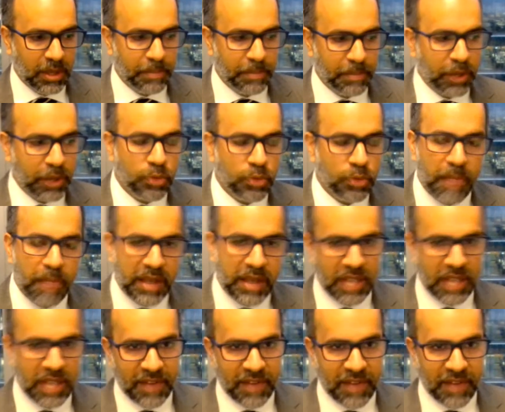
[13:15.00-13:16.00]
but who
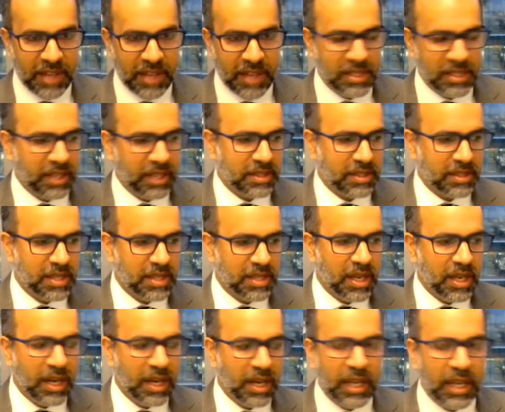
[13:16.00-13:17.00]
might have assets
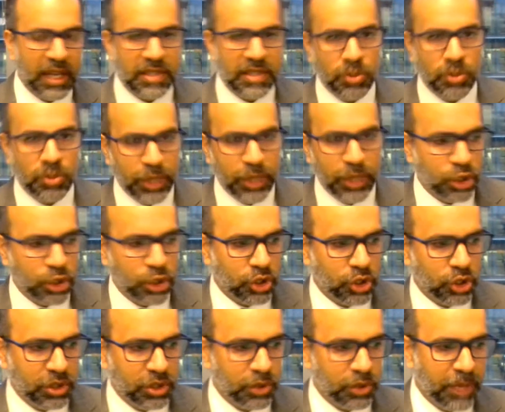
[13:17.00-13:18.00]
against
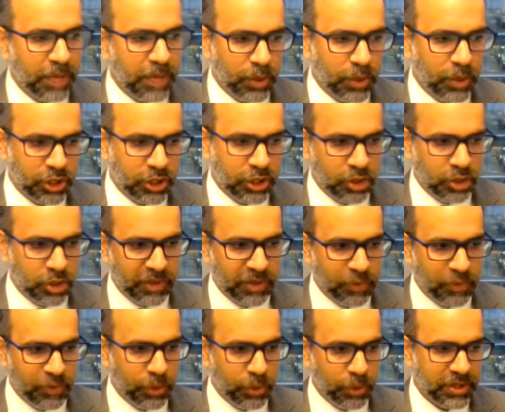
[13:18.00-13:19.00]
which you may wish to
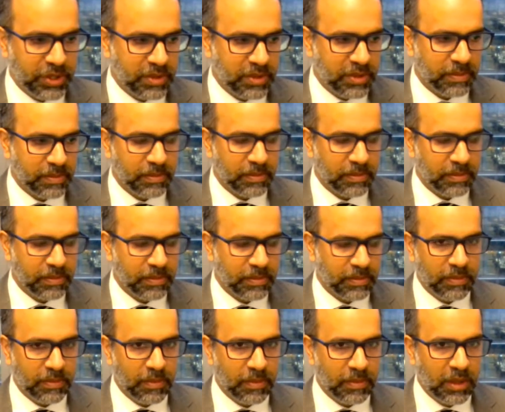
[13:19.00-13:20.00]
enforce?
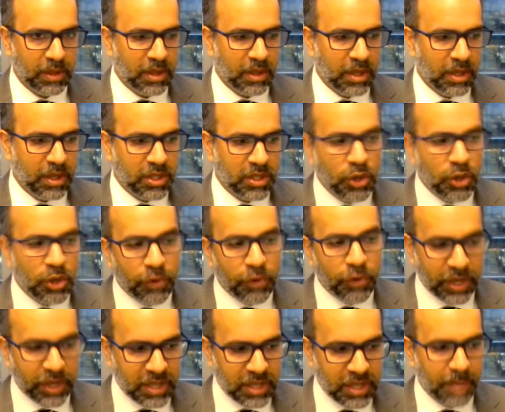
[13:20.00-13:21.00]
So, for
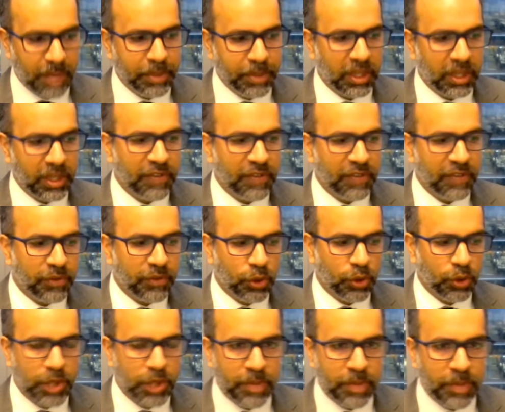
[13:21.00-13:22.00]
example, if your
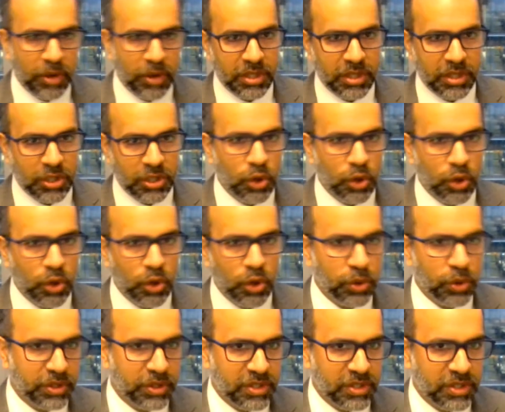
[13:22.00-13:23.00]
respondent
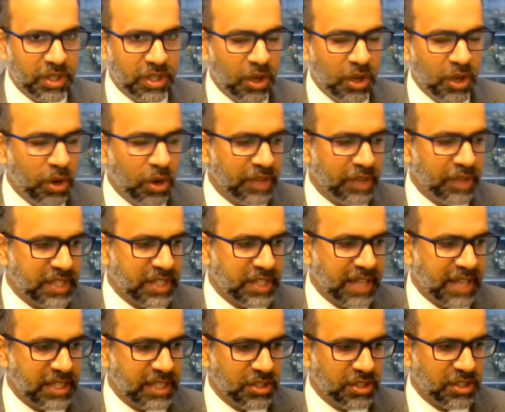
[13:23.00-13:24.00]
holds all of its
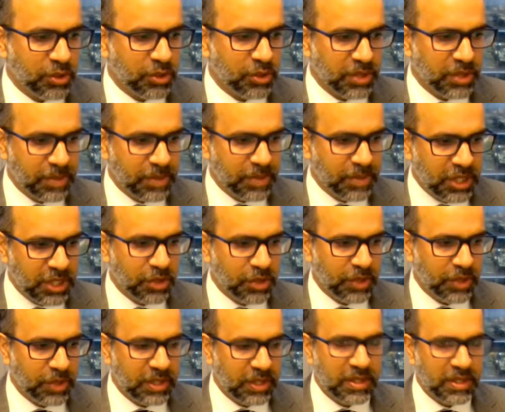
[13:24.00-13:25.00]
assets through
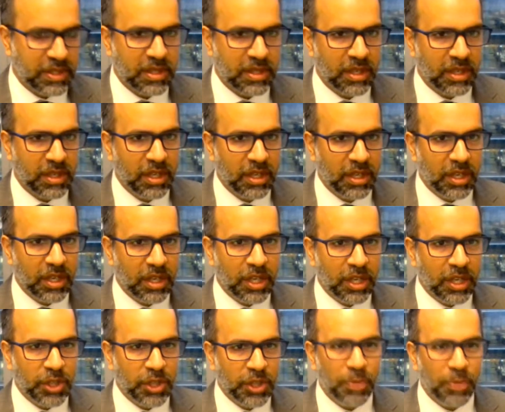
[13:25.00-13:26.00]
subsidiaries,
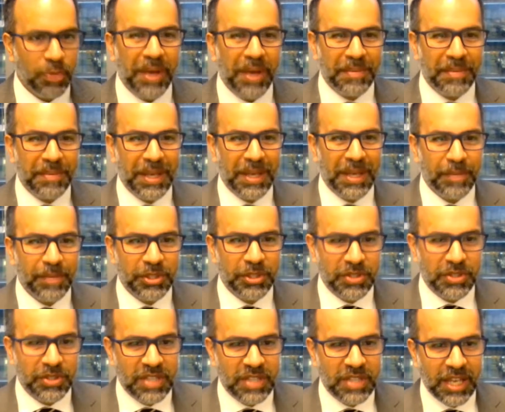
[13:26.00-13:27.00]
you might be able to
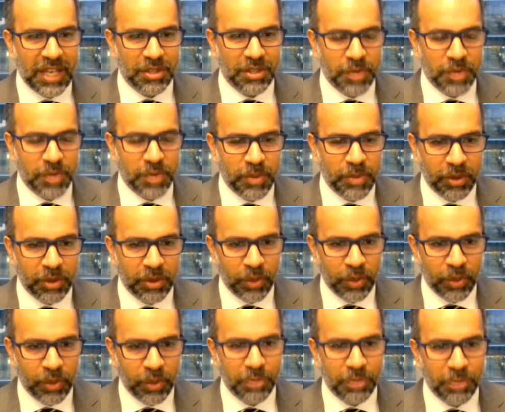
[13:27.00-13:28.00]
say to the respondent,
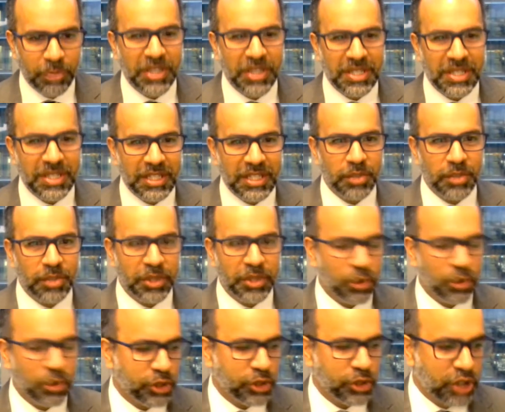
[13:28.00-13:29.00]
well, you mustn't deal with
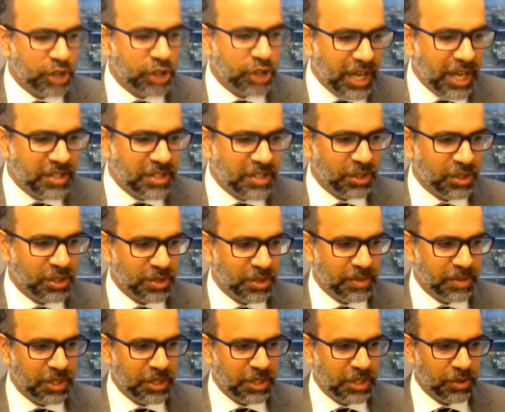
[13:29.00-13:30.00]
your shares in your
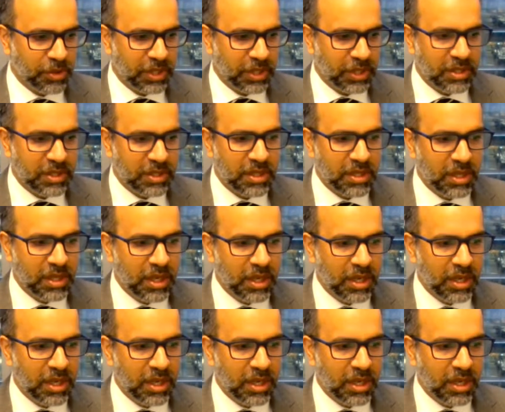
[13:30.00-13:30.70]
subsidiaries,